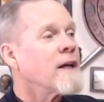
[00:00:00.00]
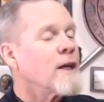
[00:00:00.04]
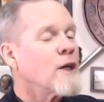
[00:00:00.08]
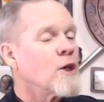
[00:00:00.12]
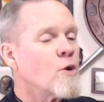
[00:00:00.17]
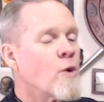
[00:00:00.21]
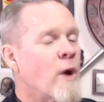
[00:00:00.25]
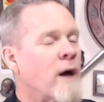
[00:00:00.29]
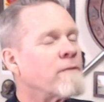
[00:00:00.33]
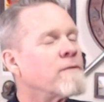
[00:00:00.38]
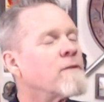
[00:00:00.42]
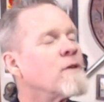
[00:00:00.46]

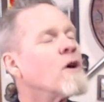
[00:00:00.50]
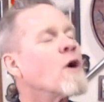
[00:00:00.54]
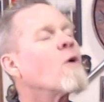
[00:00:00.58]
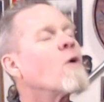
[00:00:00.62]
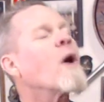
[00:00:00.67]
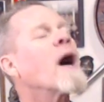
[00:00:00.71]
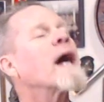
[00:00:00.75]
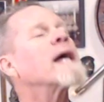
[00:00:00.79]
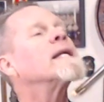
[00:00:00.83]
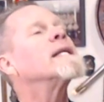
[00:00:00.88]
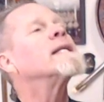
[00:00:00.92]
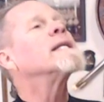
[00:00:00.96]
You have
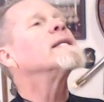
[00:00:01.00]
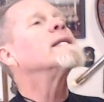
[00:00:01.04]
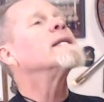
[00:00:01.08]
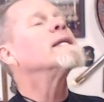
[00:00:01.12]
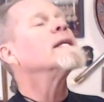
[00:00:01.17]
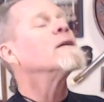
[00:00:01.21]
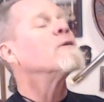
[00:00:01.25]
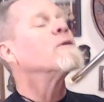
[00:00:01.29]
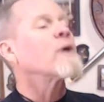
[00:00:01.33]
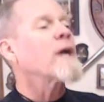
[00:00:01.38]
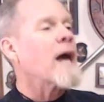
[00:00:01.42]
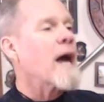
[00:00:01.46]
no
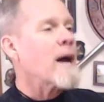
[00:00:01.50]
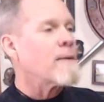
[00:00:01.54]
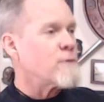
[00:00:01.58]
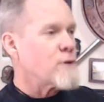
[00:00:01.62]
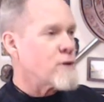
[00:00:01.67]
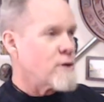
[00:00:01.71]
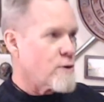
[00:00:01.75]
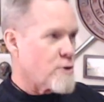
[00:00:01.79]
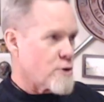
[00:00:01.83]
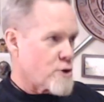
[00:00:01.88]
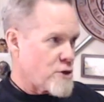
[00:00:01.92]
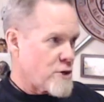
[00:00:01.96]
idea what
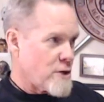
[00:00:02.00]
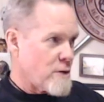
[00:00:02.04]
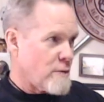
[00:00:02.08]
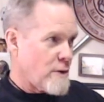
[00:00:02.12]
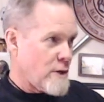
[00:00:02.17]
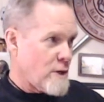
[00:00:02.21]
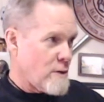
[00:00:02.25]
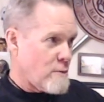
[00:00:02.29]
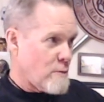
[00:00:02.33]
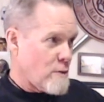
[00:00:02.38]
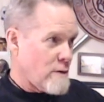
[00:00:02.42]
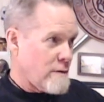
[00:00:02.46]
happens to your shit
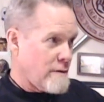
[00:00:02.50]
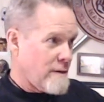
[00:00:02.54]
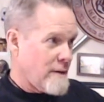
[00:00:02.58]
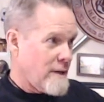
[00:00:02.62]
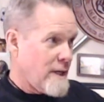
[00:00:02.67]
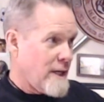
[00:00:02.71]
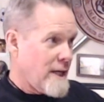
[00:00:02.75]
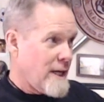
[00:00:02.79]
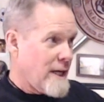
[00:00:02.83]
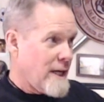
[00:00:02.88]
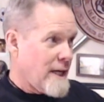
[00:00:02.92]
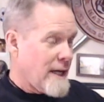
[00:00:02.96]
when you move.
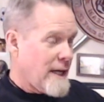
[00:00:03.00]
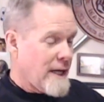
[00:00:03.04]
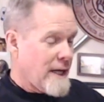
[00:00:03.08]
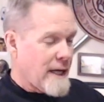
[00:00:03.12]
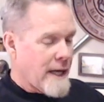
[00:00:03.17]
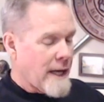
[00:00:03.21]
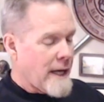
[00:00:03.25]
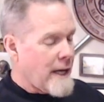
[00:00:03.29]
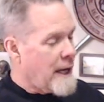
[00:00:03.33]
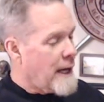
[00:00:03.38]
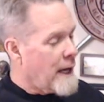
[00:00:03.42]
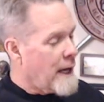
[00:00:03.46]
That's hilarious.